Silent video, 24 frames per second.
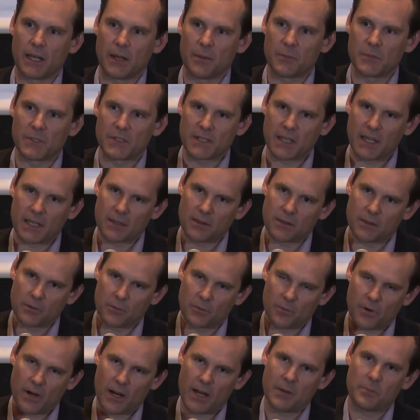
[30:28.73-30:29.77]
set the
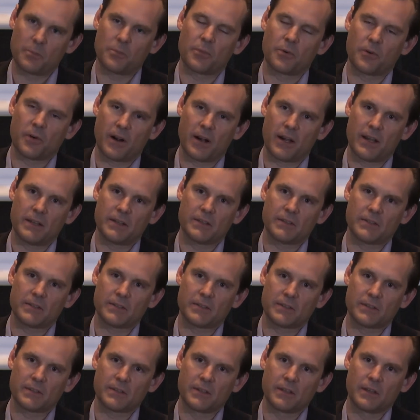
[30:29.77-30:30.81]
right
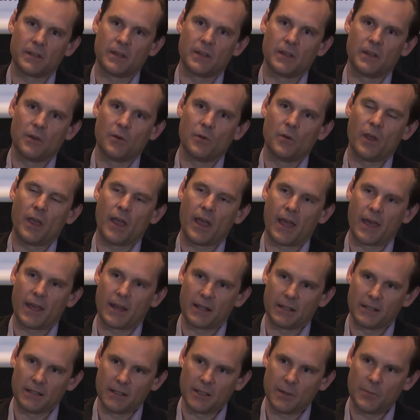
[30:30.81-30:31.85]
price and
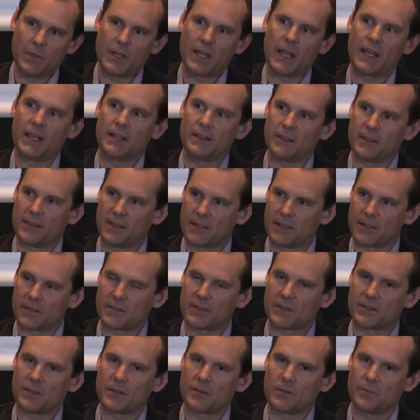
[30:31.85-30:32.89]
eliminate
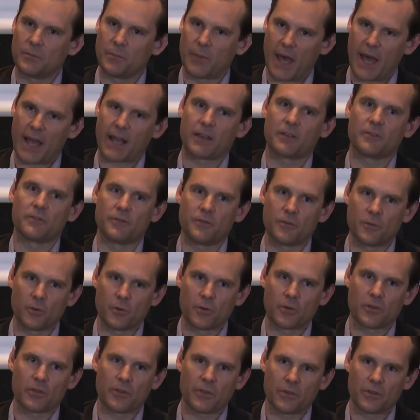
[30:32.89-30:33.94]
this back and
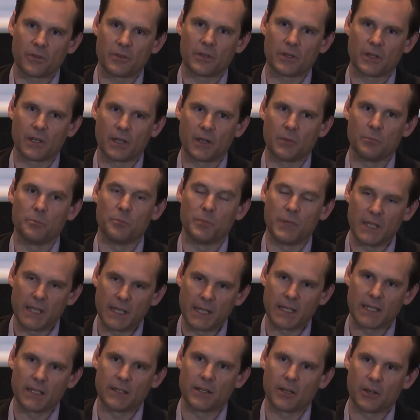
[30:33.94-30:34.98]
forth
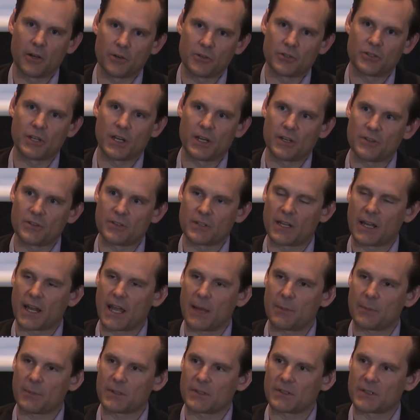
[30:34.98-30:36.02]
bidding and negotiation that
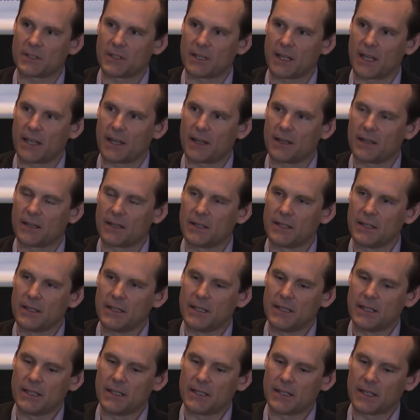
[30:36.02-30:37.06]
happens today.
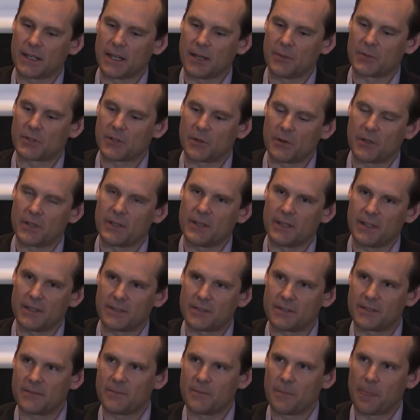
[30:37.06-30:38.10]
So
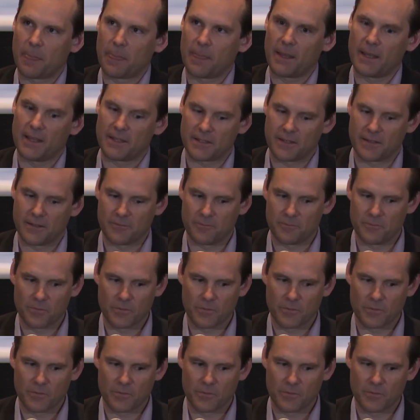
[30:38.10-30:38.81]
it's a